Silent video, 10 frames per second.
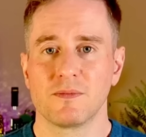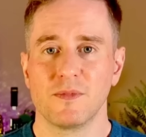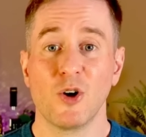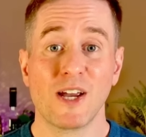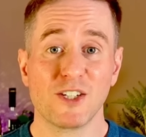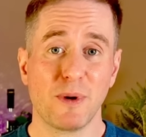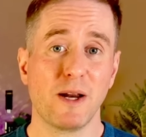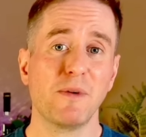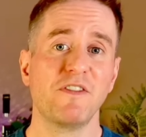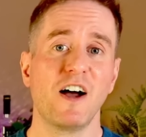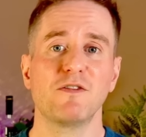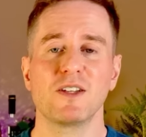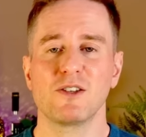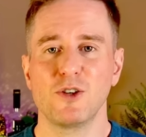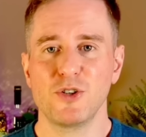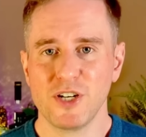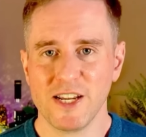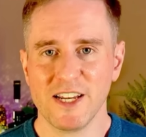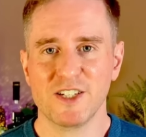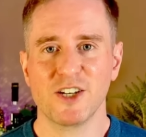Okay, so my number five resolution
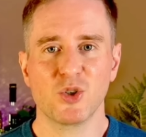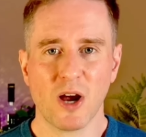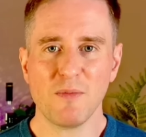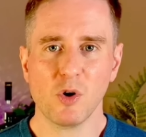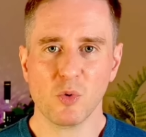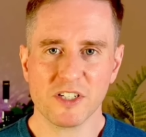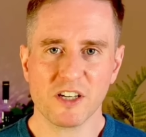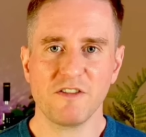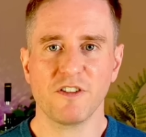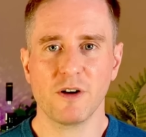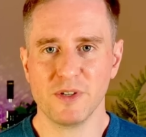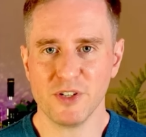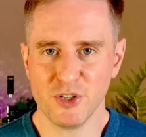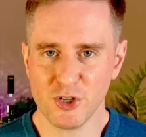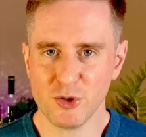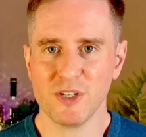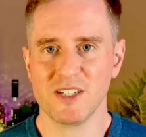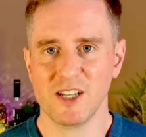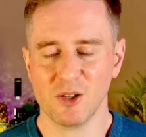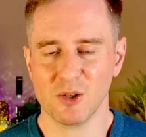is to try more whiskey from new
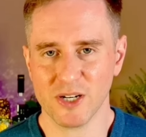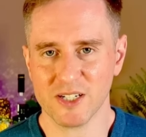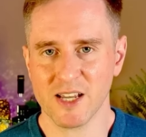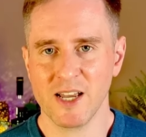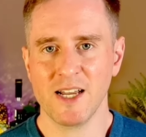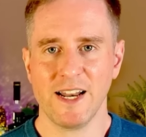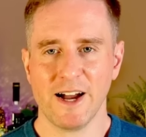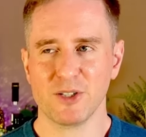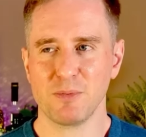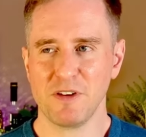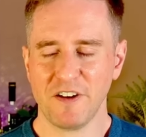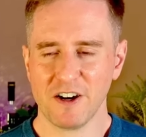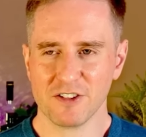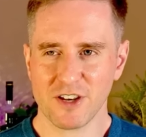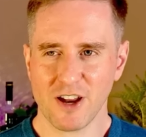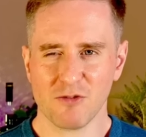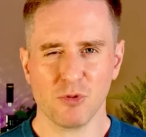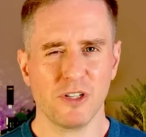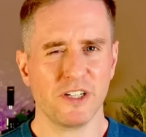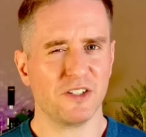distilleries. Now, to be fair, there's not
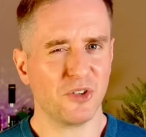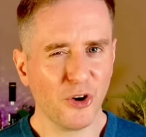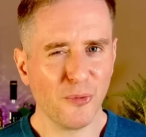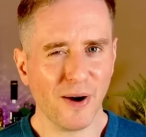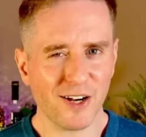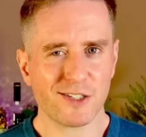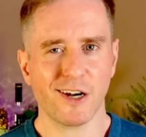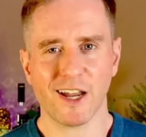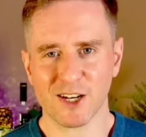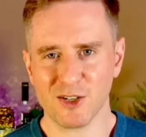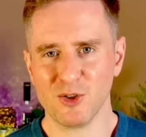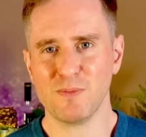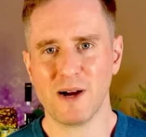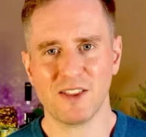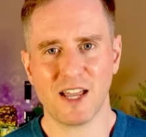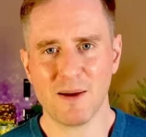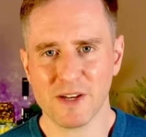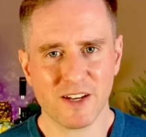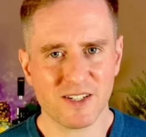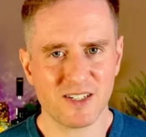really too much that I can do about that
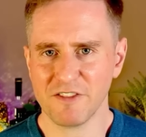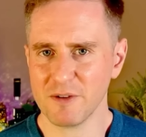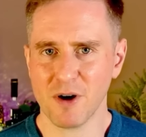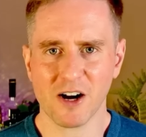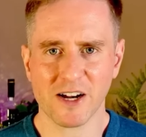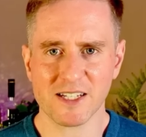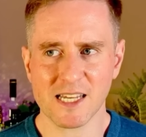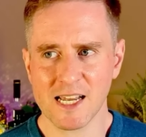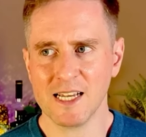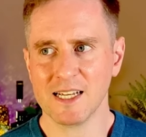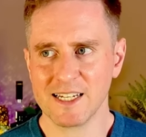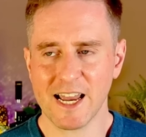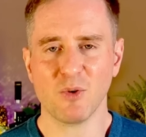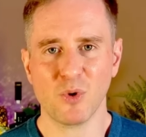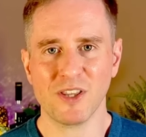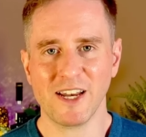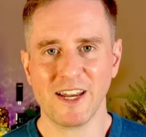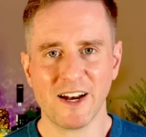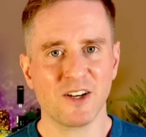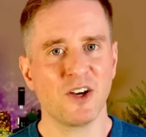because different markets get what they
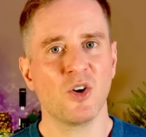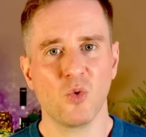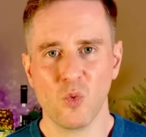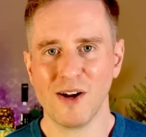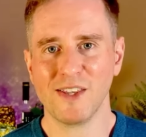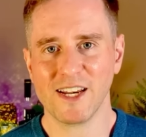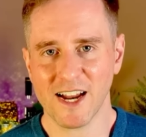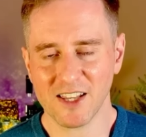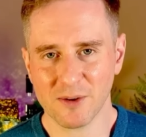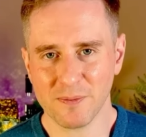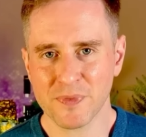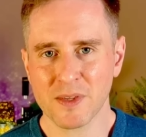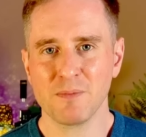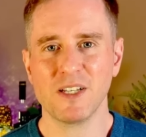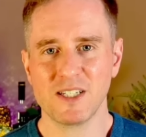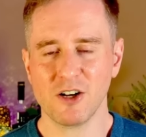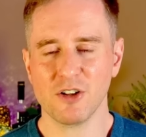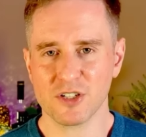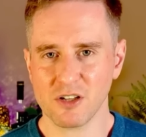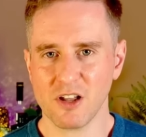get when they get them. But still,
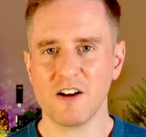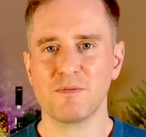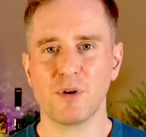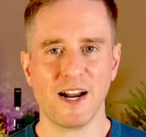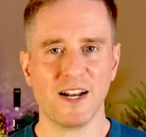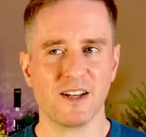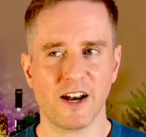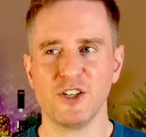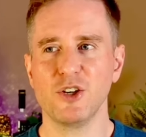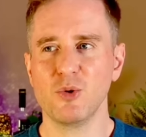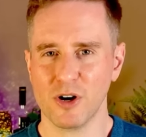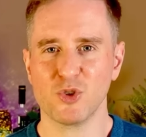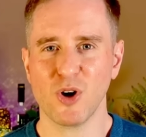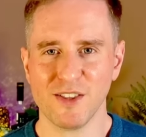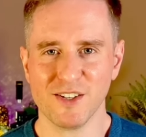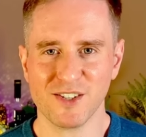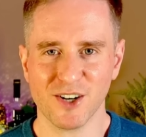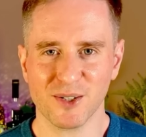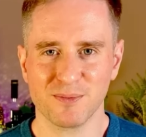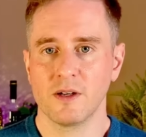there's a lot of brands that I do want to try this
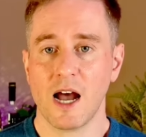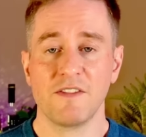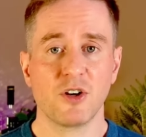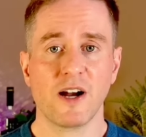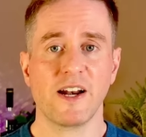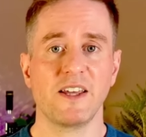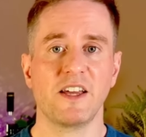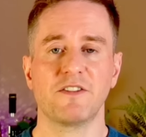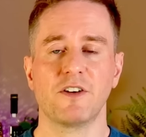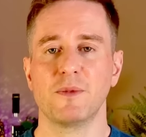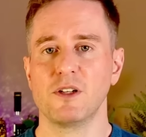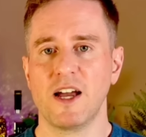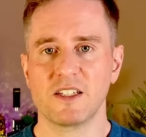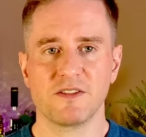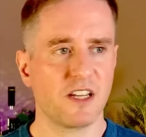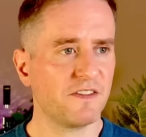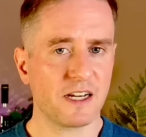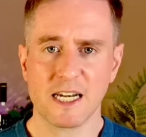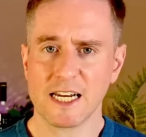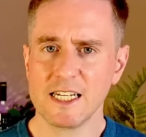year. I haven't tried anything from the likes of stuff
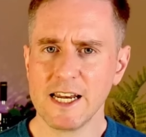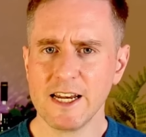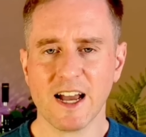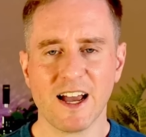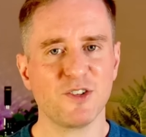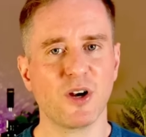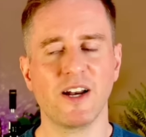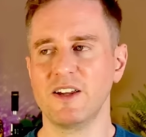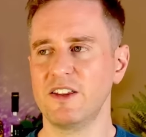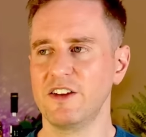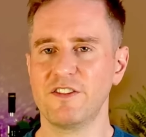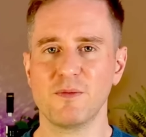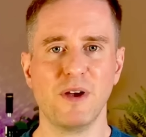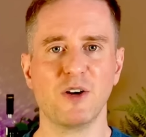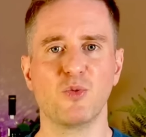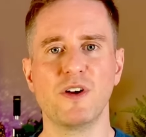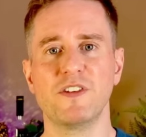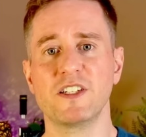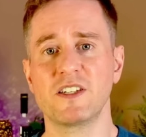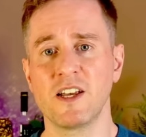like Nicknin. I haven't tried anything from Ben
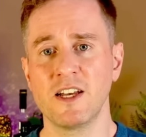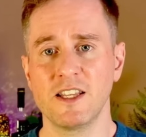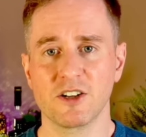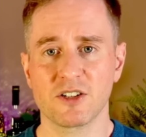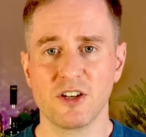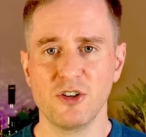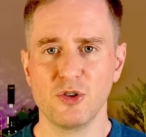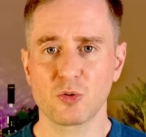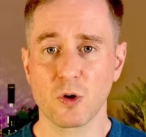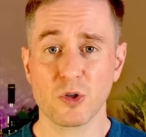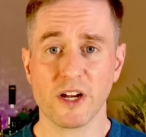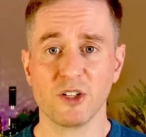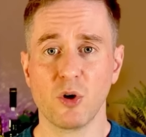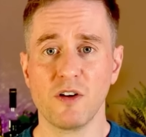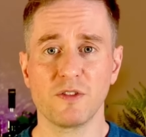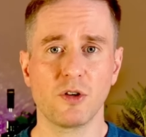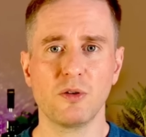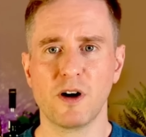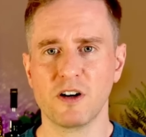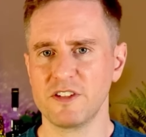Wyvis. There's the new Rose Isle
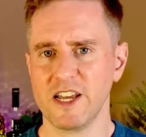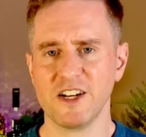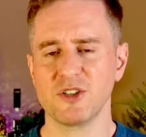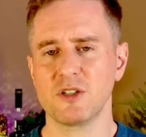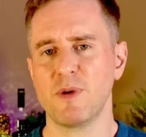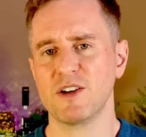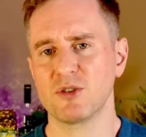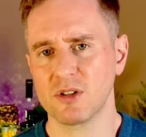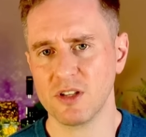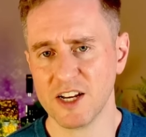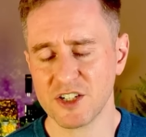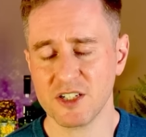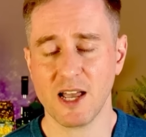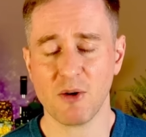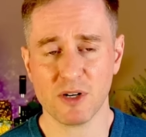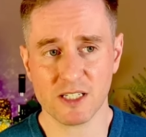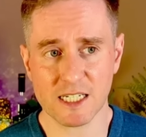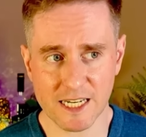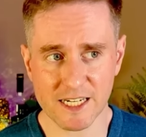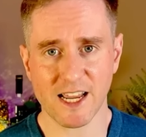12-year-old, part of Diageo's special collections. That one
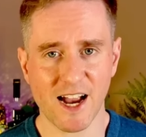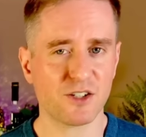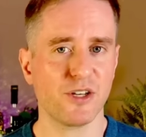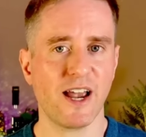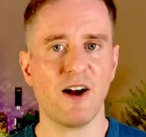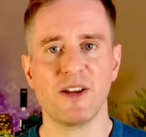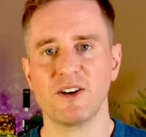is actually out here.